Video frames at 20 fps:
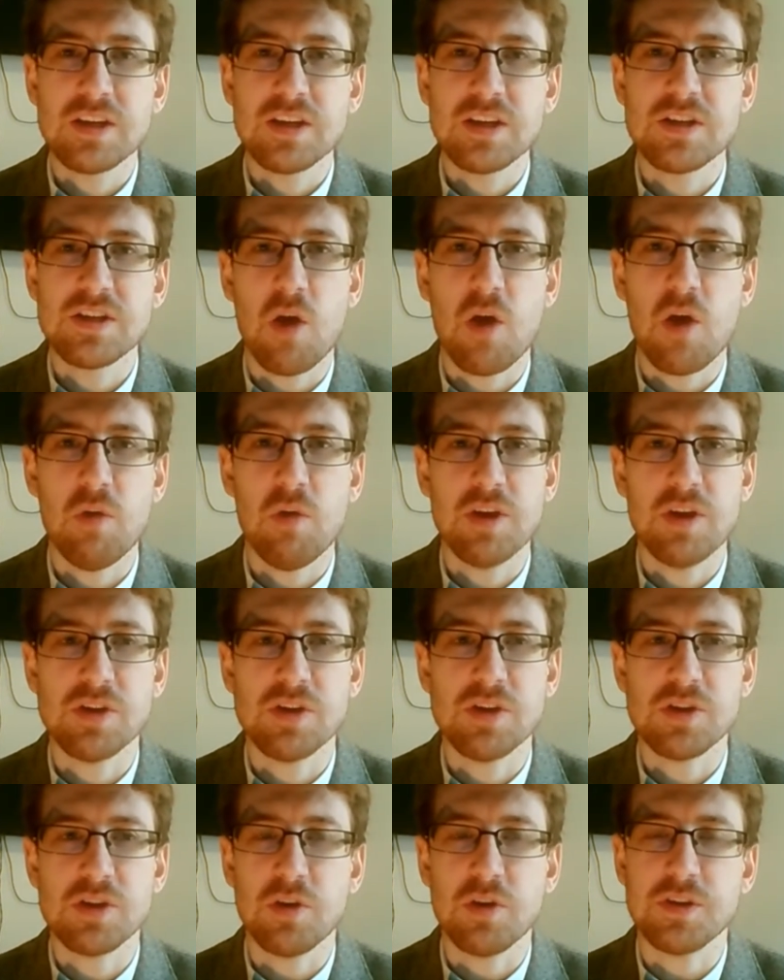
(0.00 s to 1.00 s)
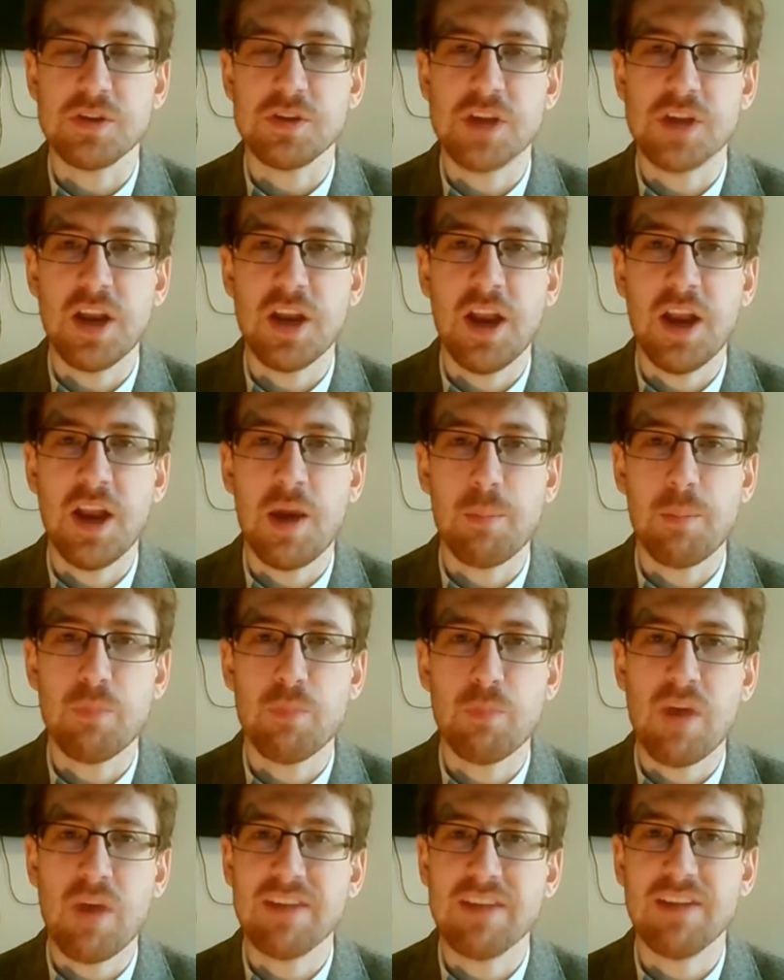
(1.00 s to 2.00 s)
So they're just sort of turning up,
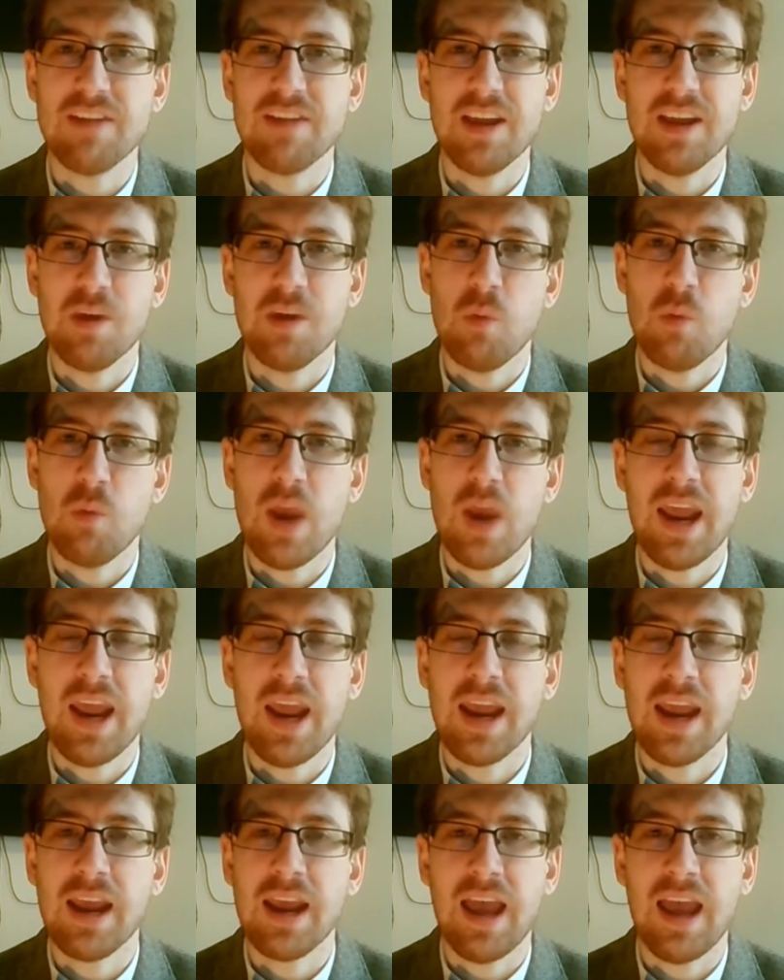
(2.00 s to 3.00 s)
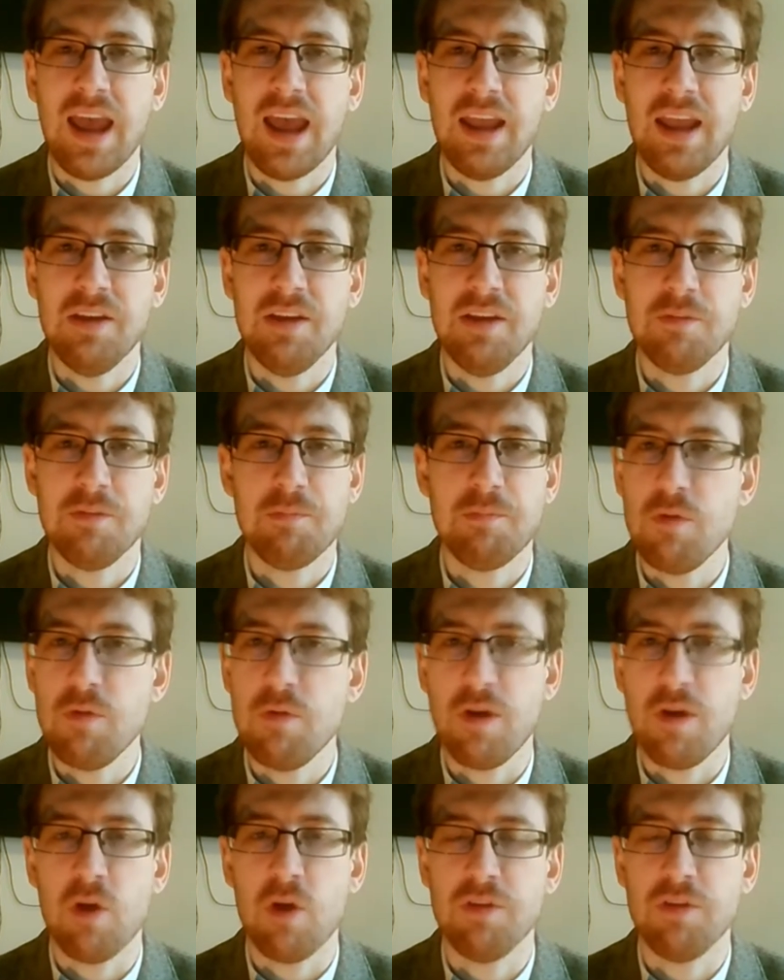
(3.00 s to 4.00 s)
wrestling and winning, and
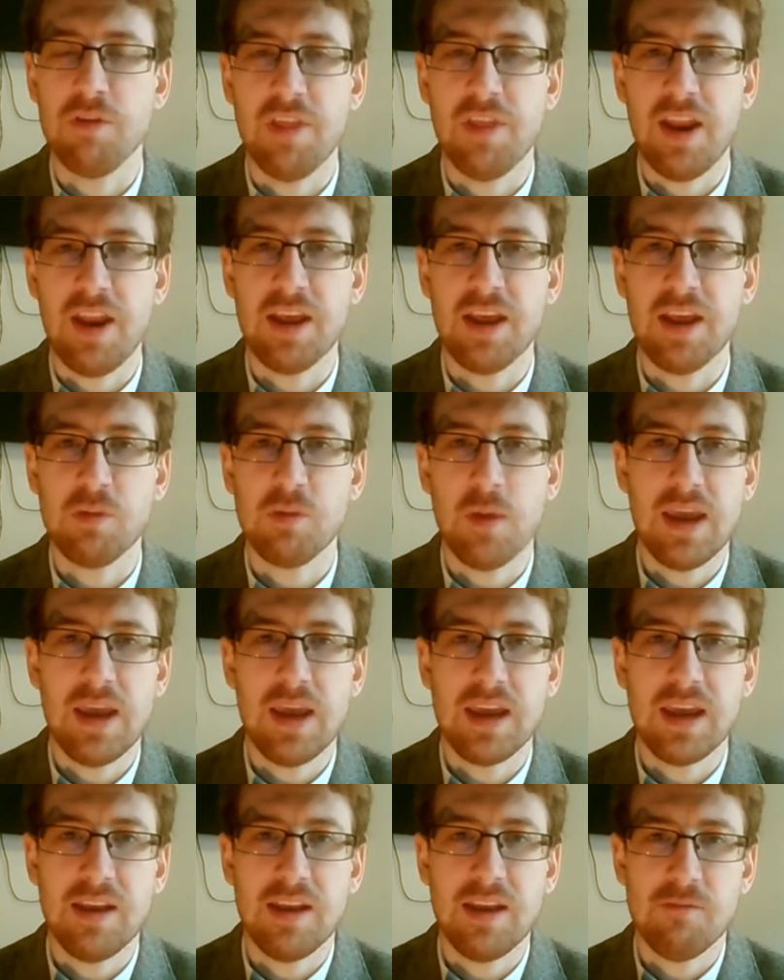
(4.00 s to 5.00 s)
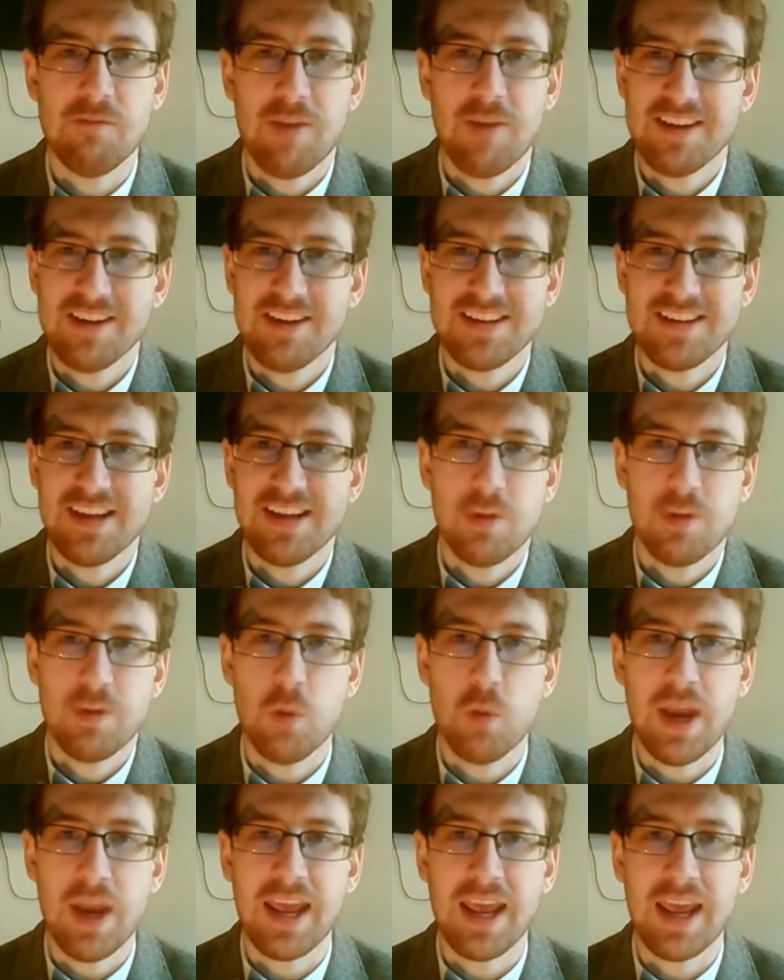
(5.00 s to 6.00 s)
moving on to the next week and wrestling
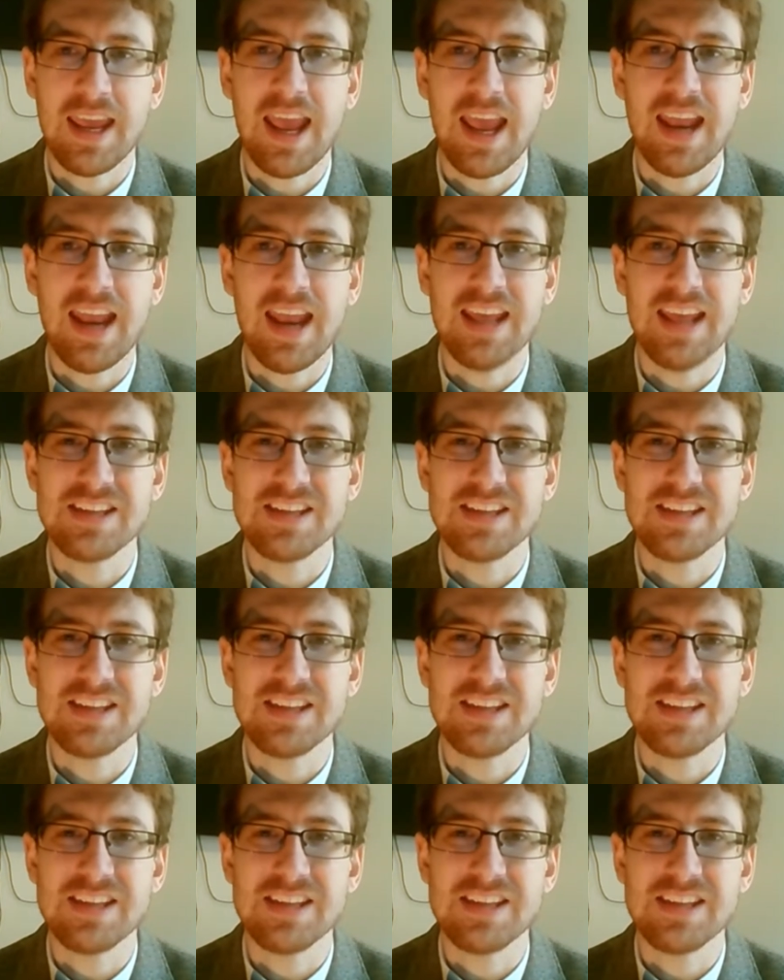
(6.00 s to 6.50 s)
and winning again.